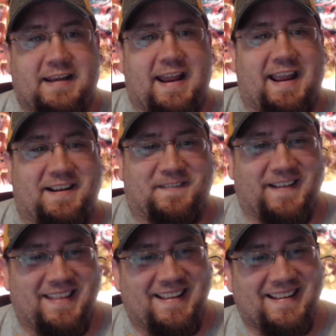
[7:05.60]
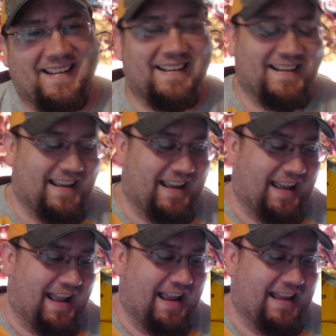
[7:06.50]
take with it.
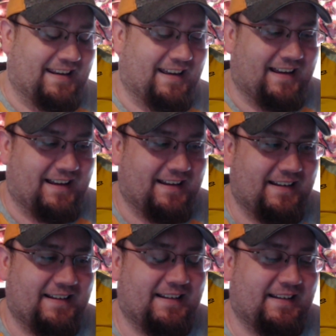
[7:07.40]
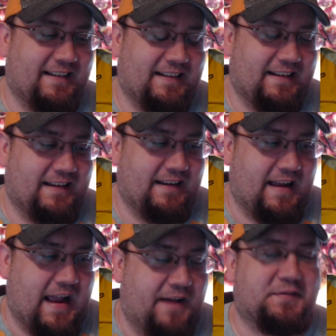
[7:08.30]
And
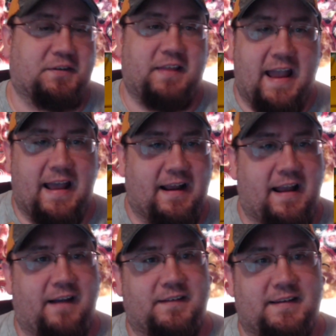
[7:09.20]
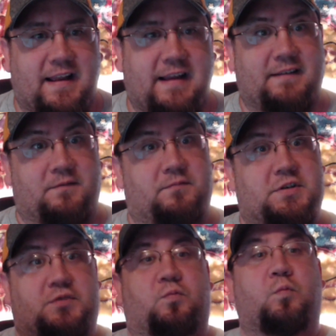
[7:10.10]
after that, I was like,
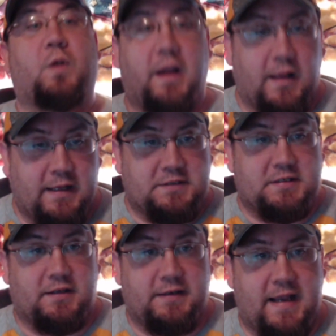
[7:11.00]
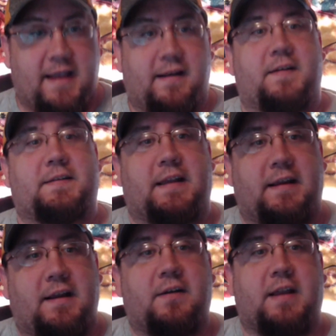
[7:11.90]
just really chilled out. I was
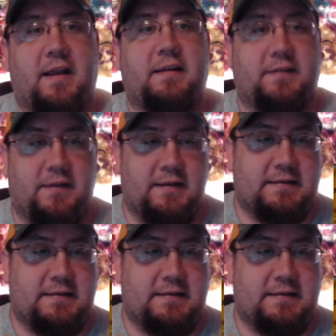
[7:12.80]
like, okay, so this